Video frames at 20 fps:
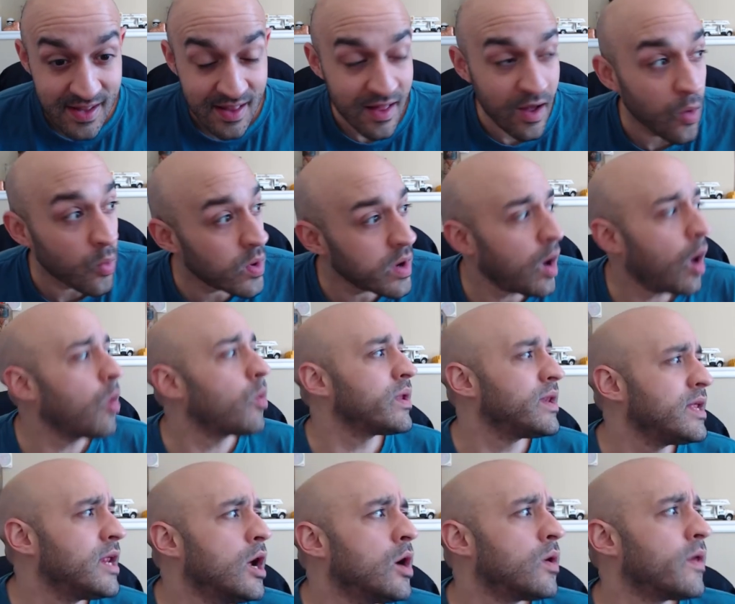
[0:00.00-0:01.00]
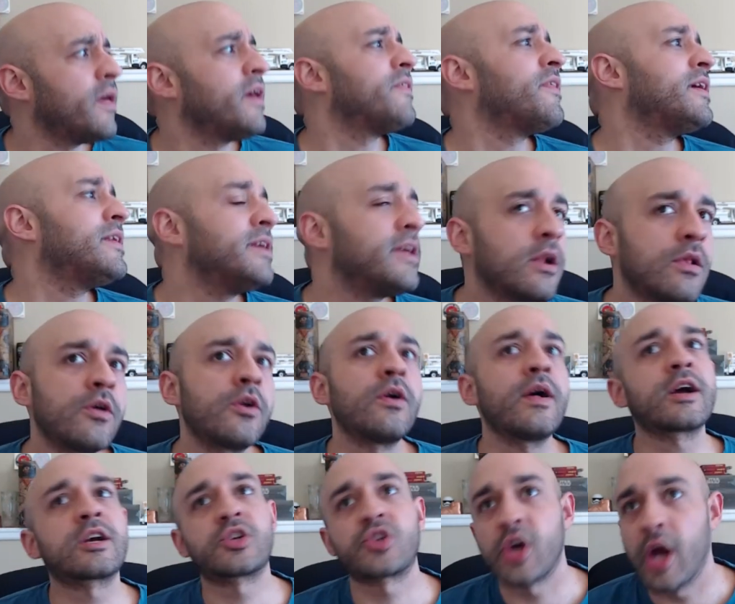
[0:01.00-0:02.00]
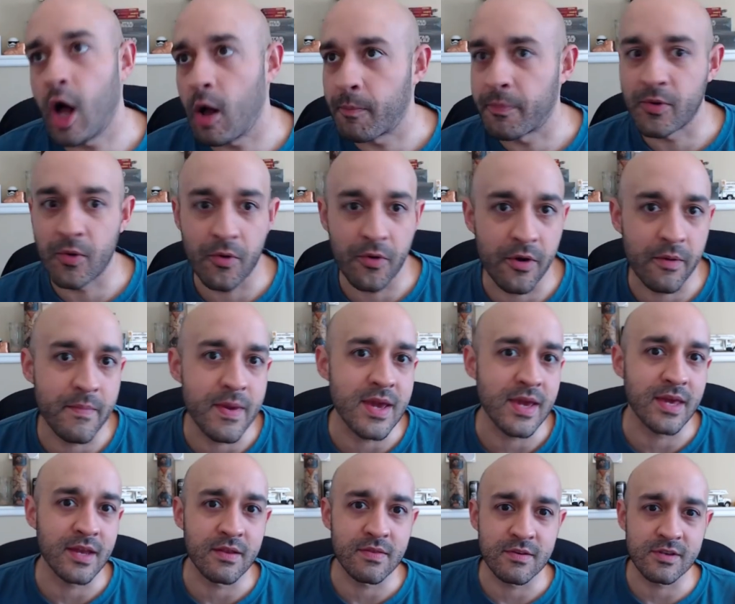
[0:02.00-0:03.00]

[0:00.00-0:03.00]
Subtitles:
They need a little extra help in order to make it in